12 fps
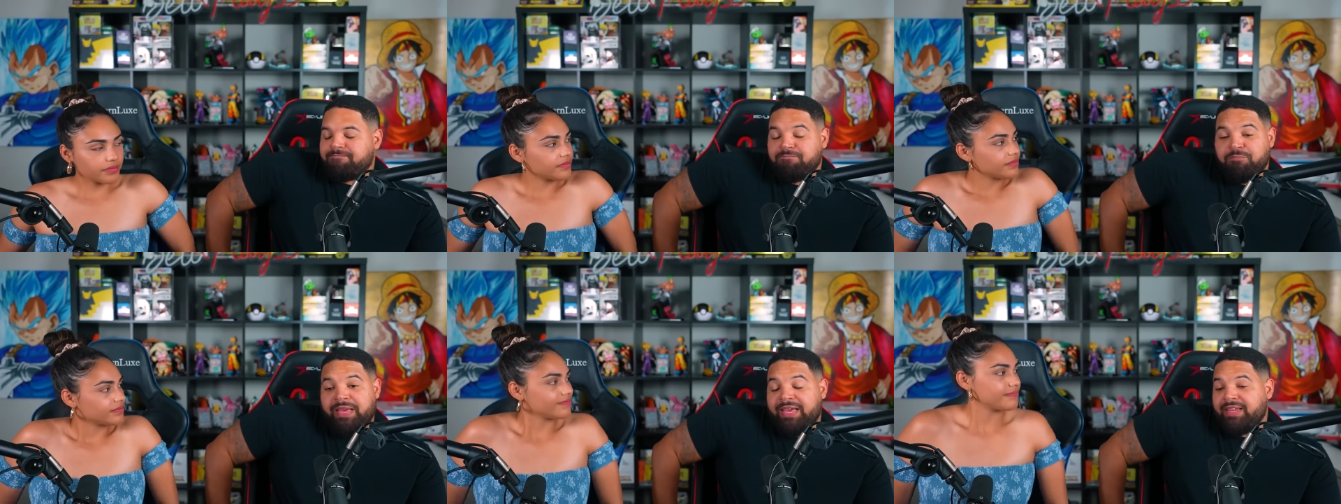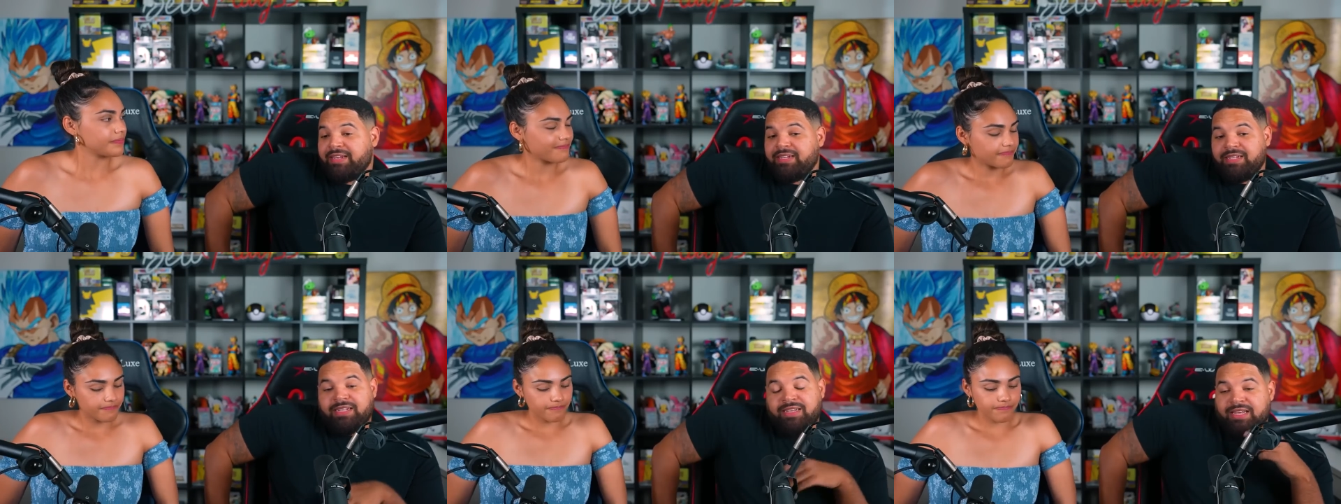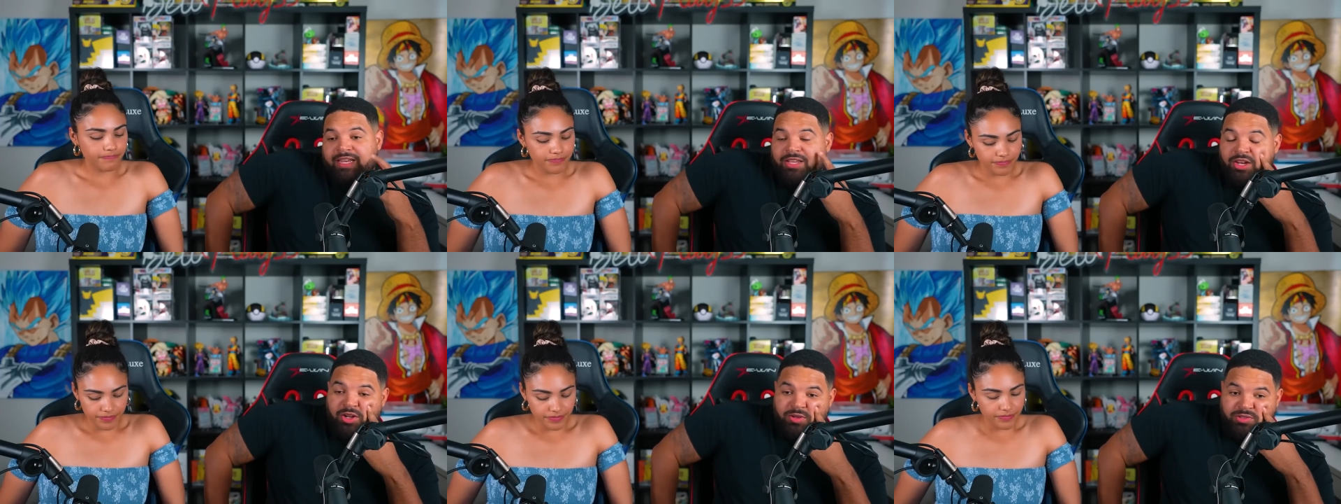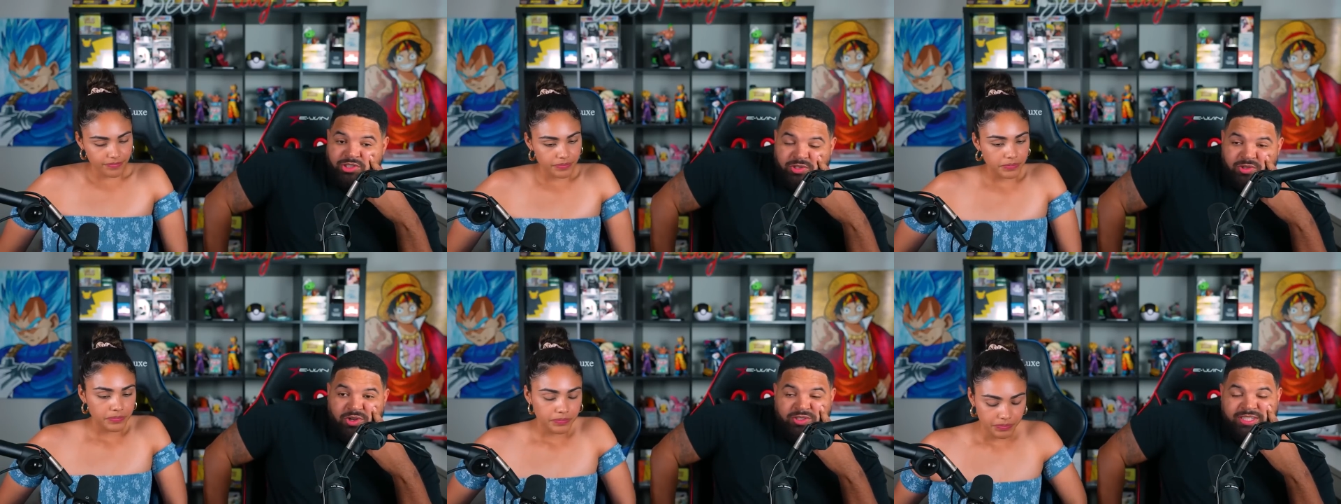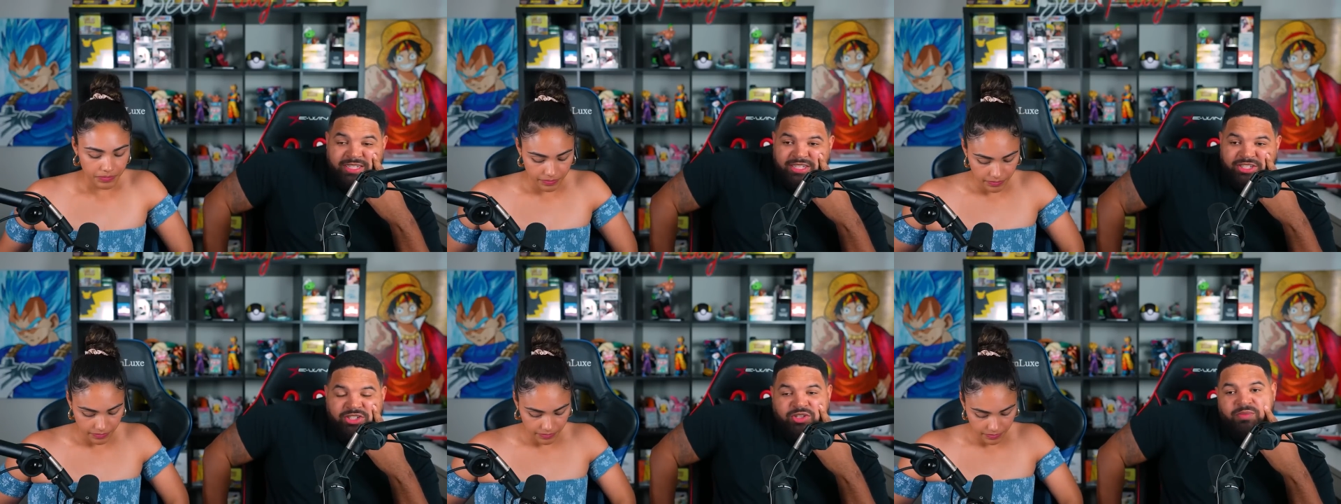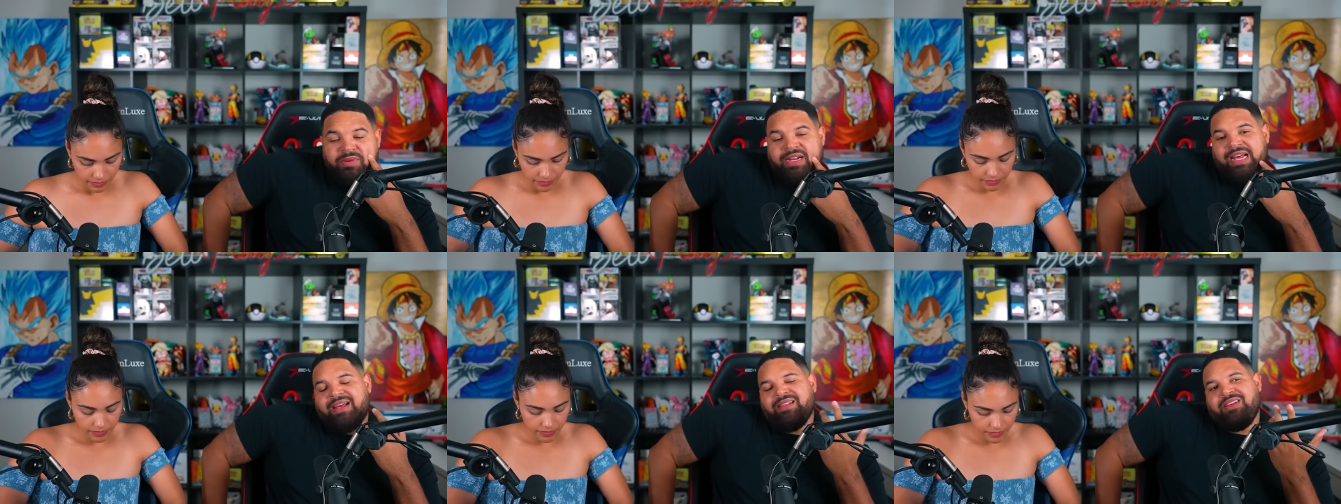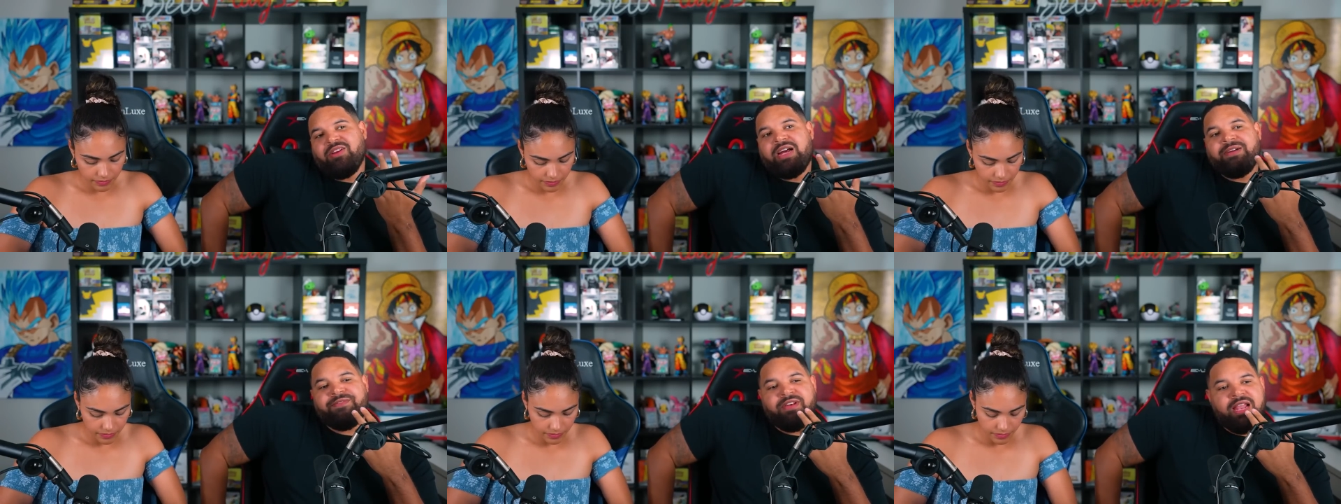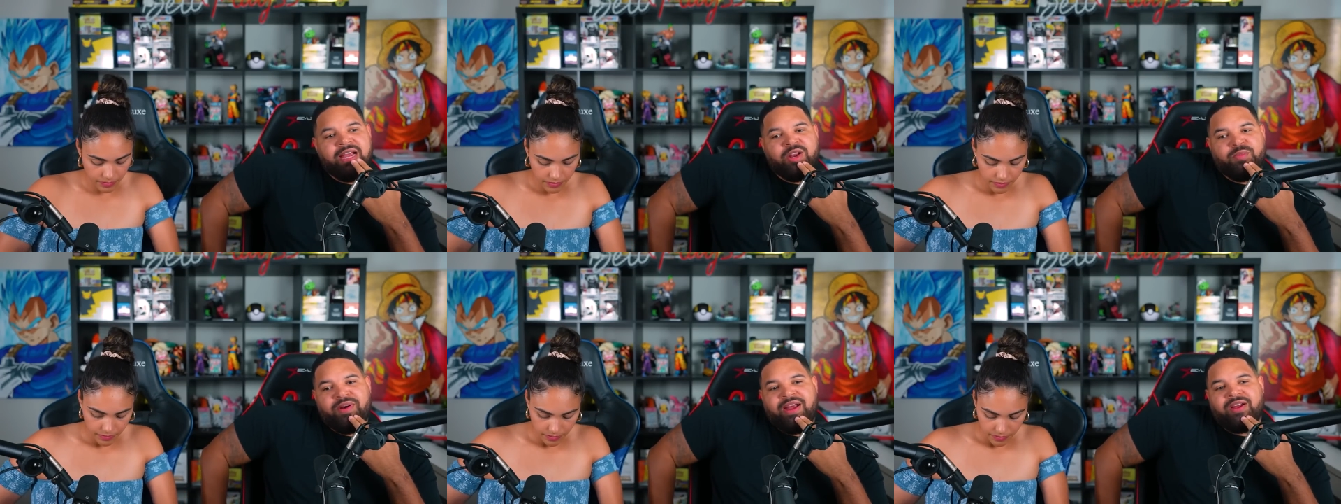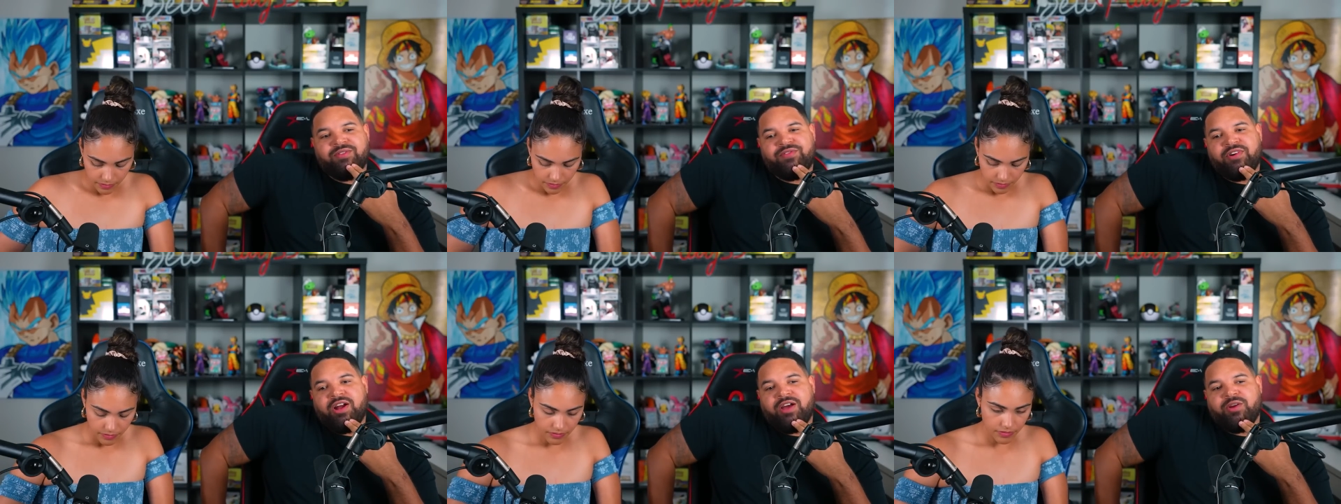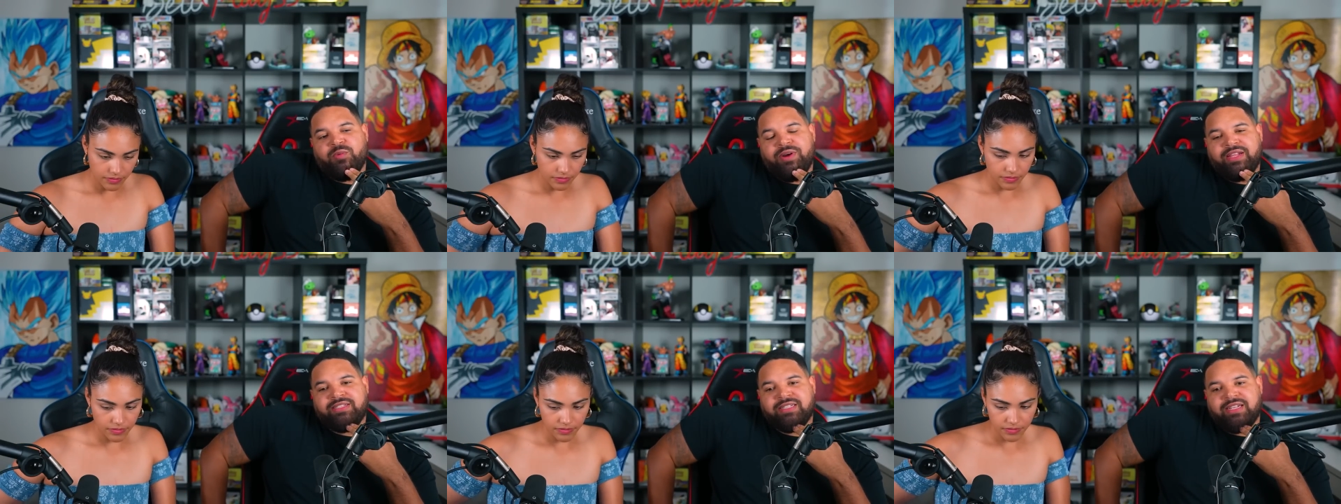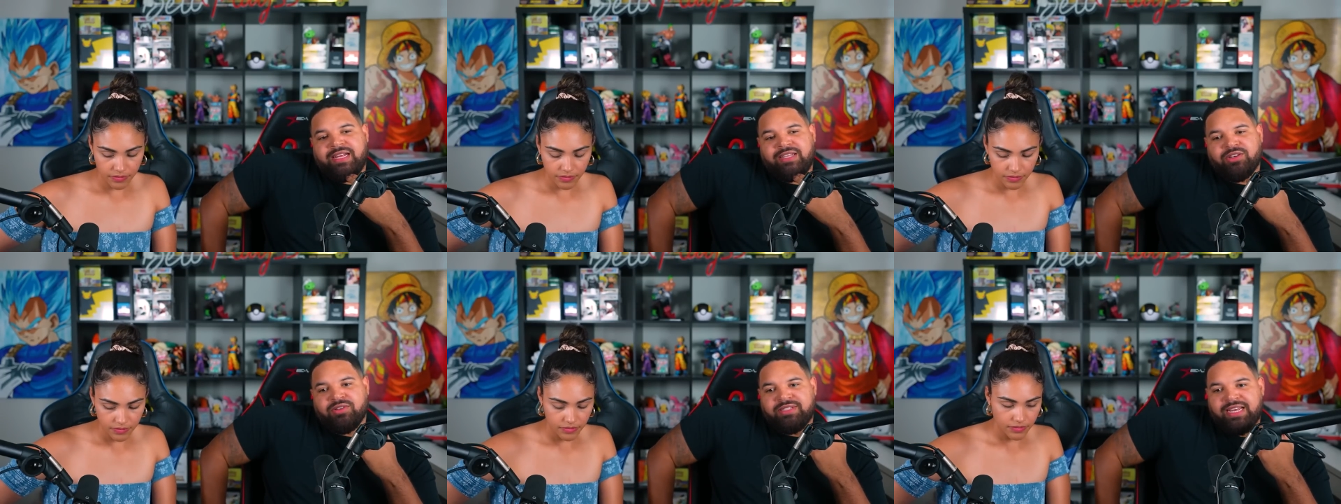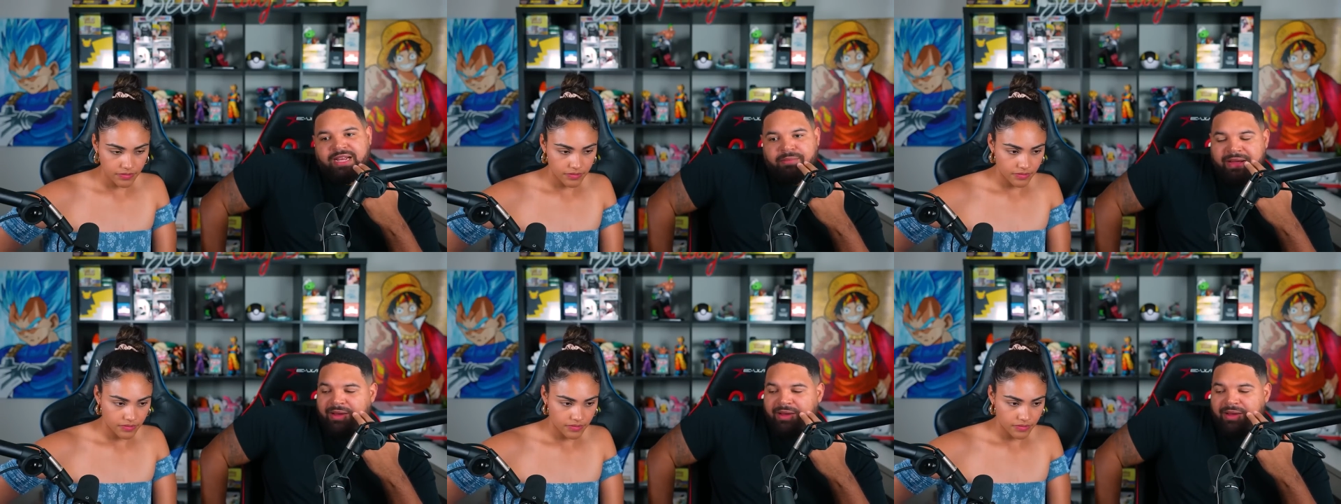Speaker 1: Man, you know, Tuco's an issue, but you know, I feel like they're probably gonna figure out a way to like, you know, take him